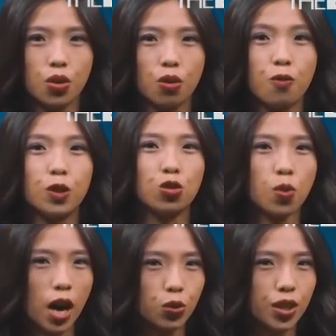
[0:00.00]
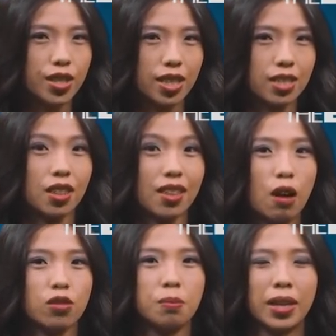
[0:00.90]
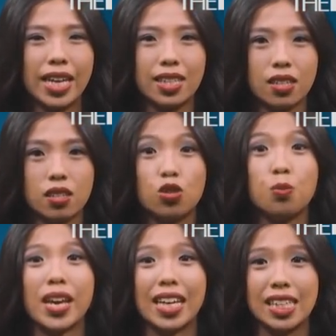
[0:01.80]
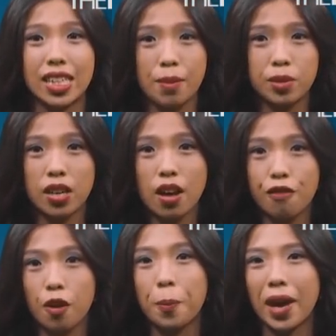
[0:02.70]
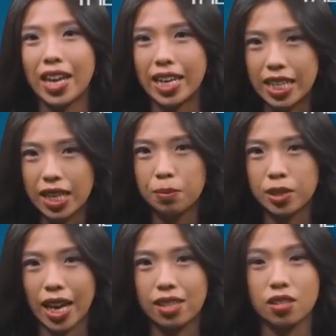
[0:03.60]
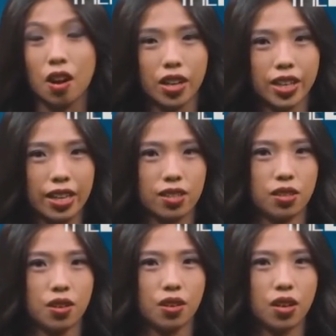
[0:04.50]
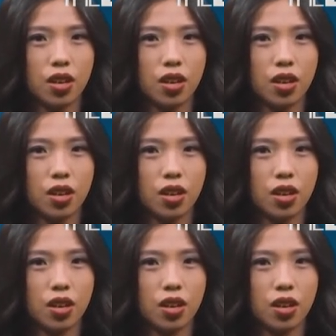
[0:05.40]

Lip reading: with over 260,000 Malaysians to be exempt from paying income tax starting next year.